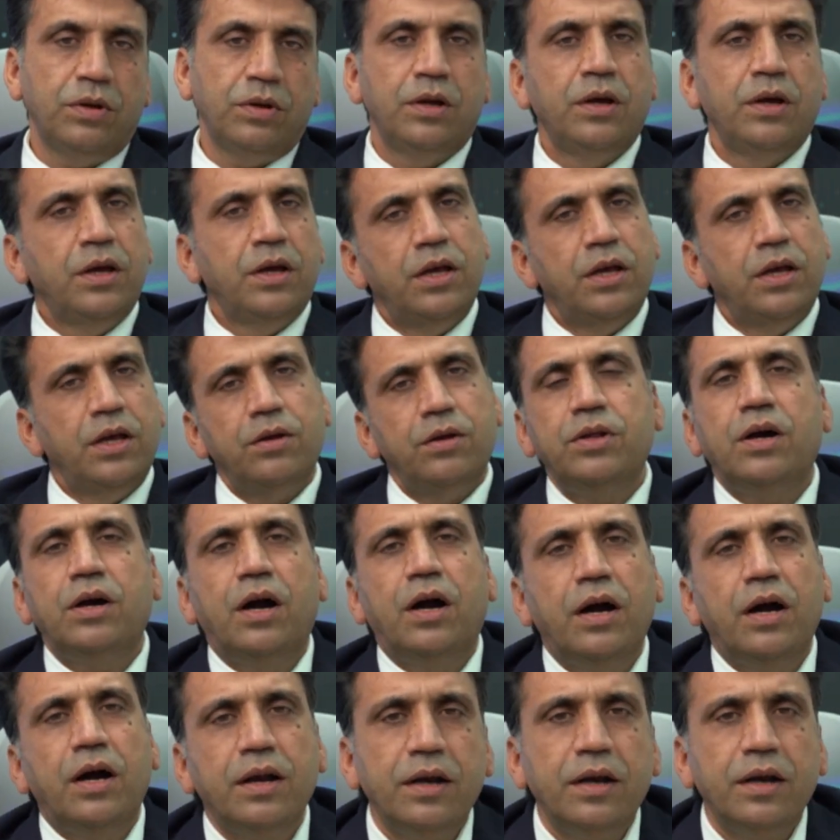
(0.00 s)
if they
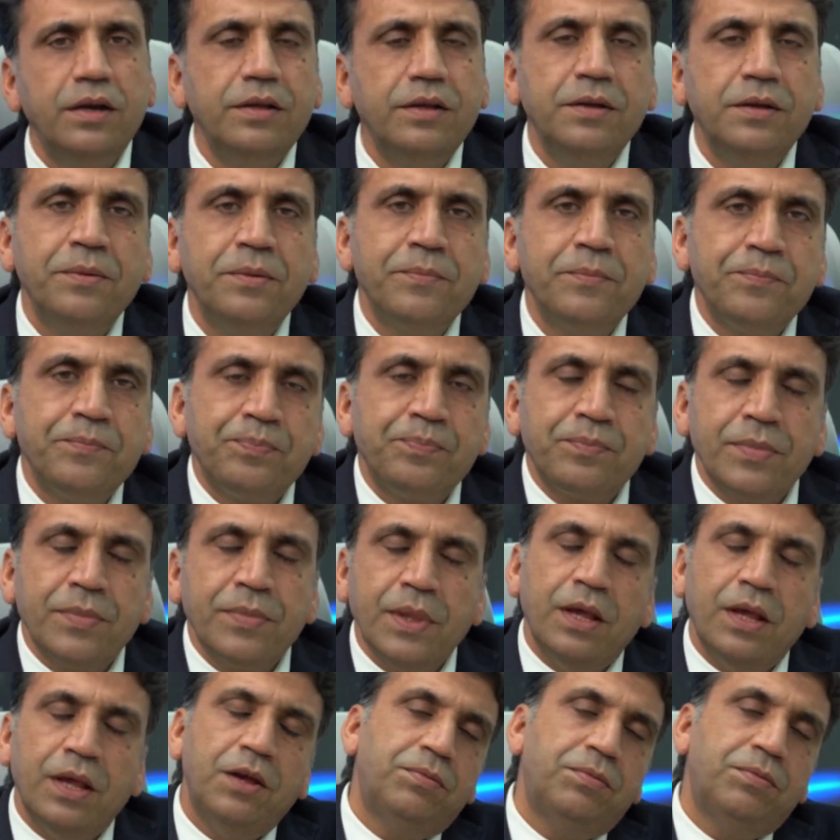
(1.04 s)
already
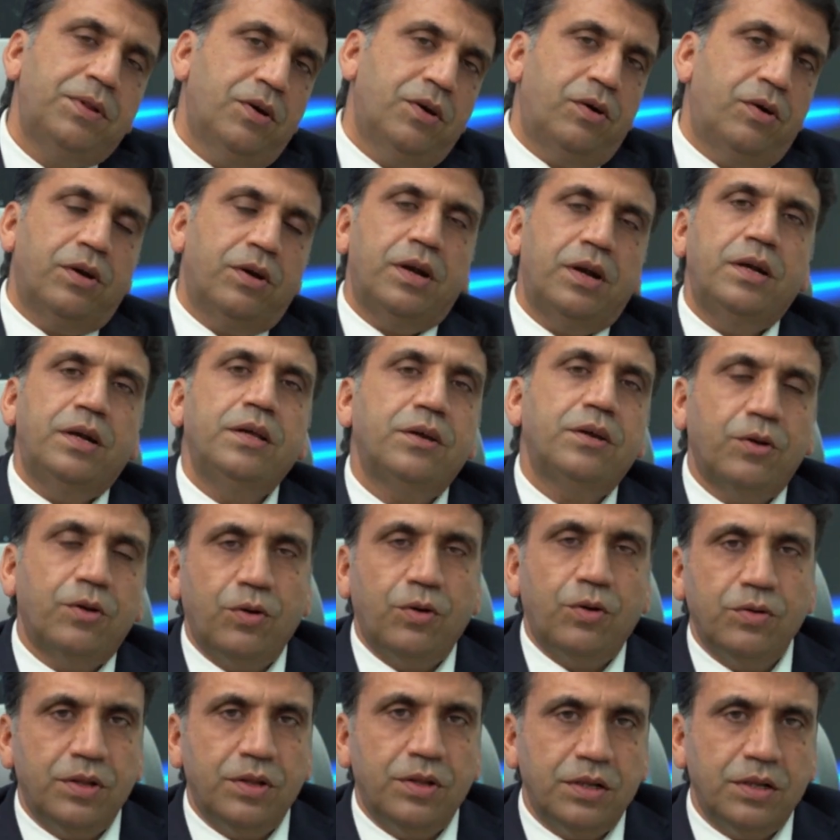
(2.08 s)
if they already cross the
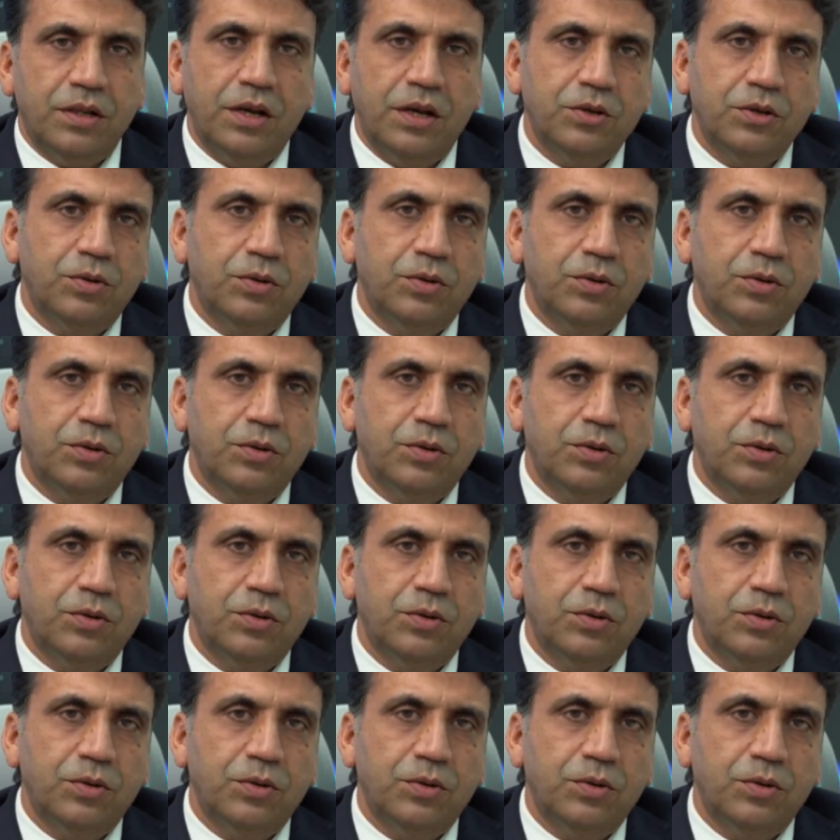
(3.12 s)
threshold,